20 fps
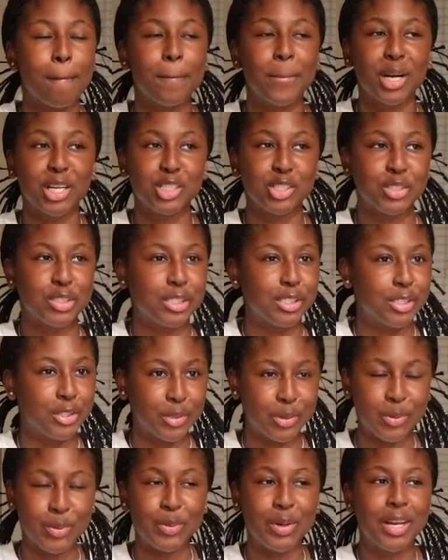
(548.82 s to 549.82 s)
much to
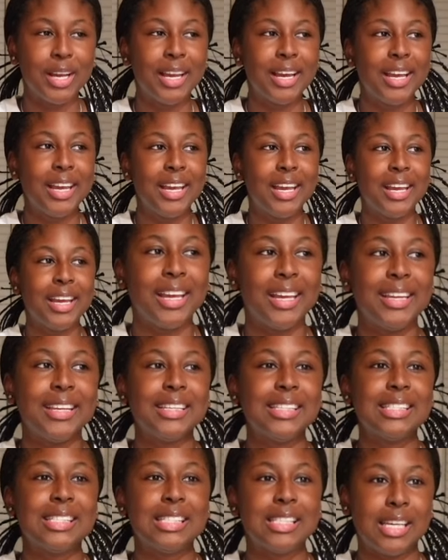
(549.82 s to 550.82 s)
do. It
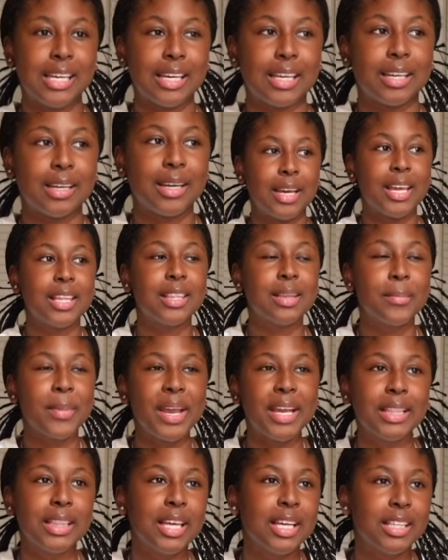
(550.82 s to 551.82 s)
is sick. And the
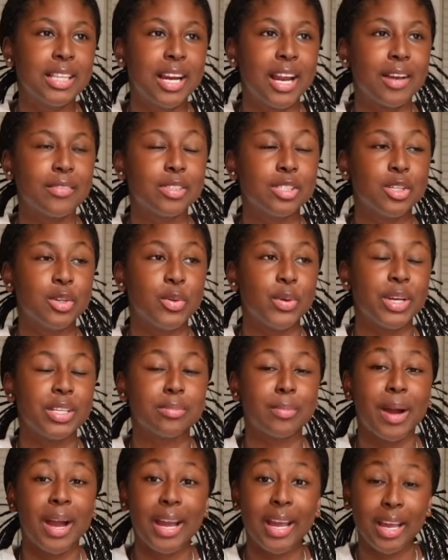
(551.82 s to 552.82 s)
main thing that I have to do
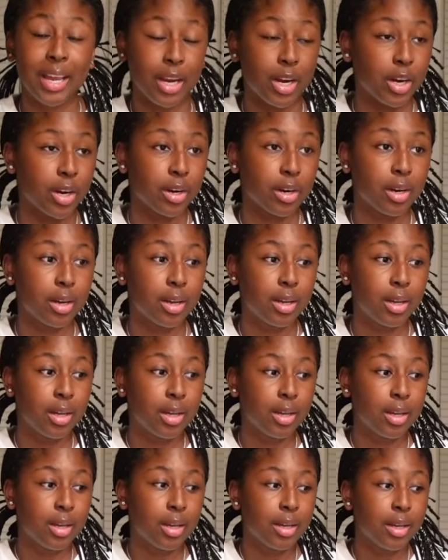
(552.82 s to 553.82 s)
is my hair.
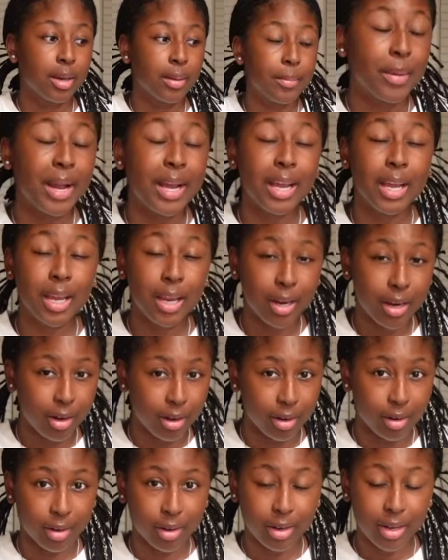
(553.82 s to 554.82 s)
My
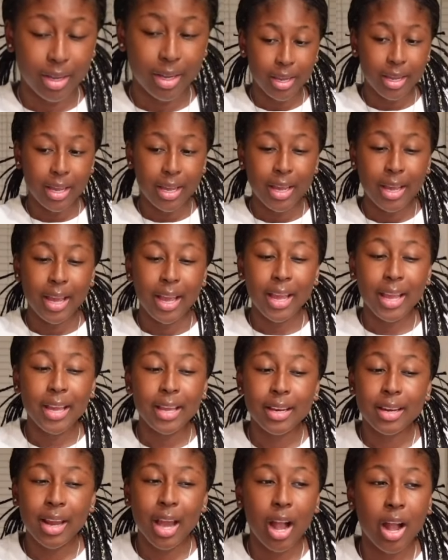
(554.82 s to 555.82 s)
hair.
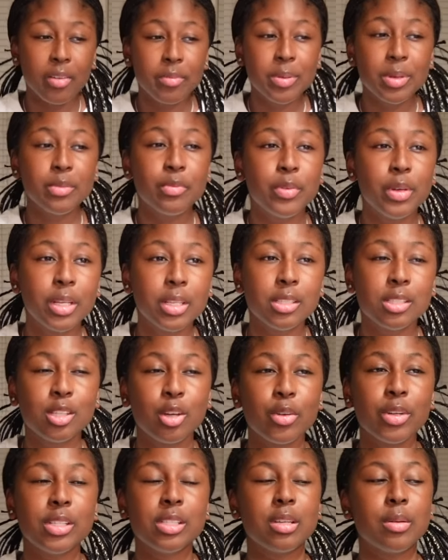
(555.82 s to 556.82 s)
And I've been feeling
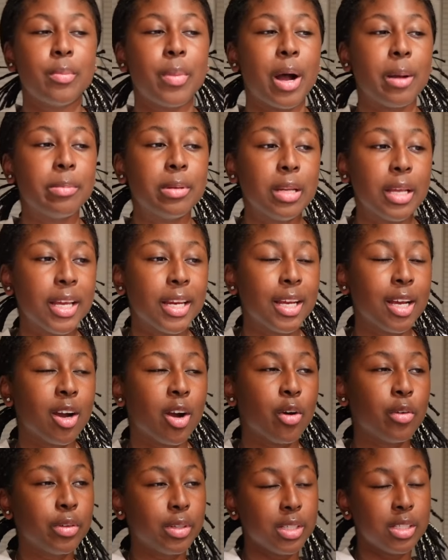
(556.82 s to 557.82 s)
so discombobulated
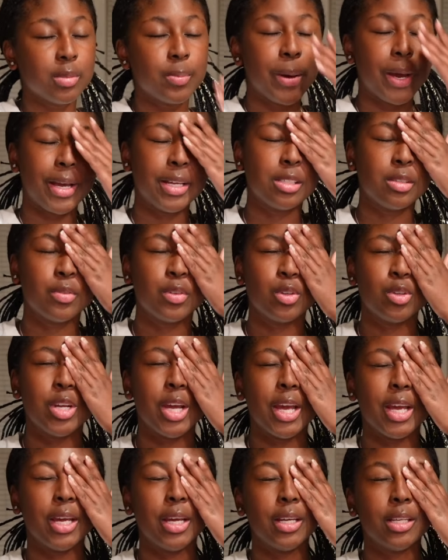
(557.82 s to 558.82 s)
over these past few
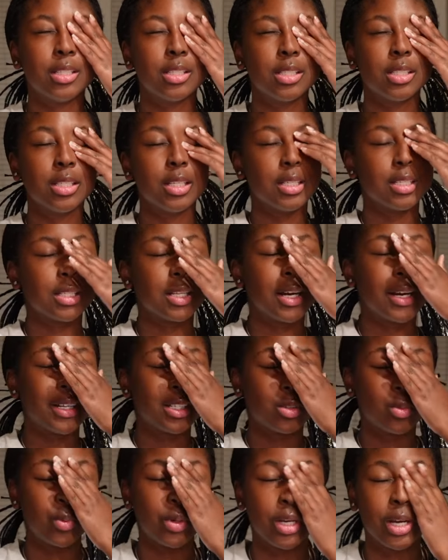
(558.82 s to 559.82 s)
days since
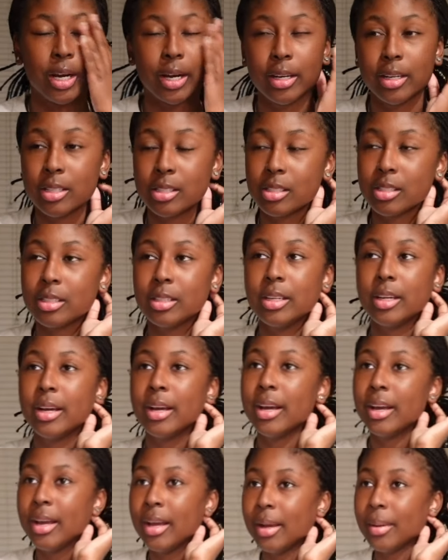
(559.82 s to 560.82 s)
last week, honestly,
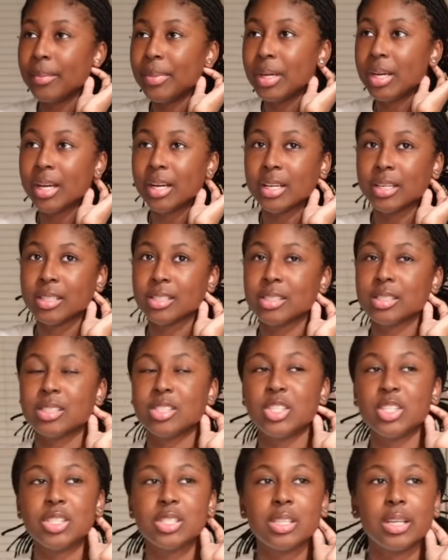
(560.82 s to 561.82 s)
because
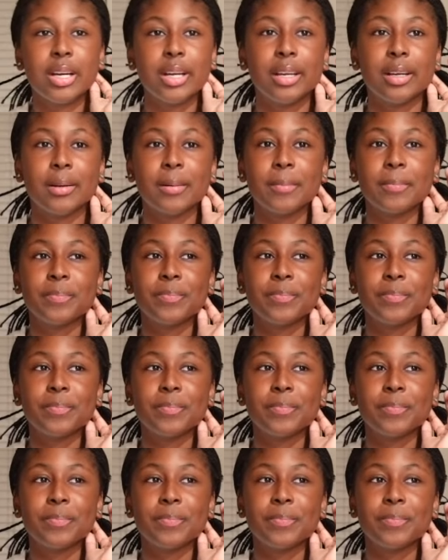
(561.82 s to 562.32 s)
just like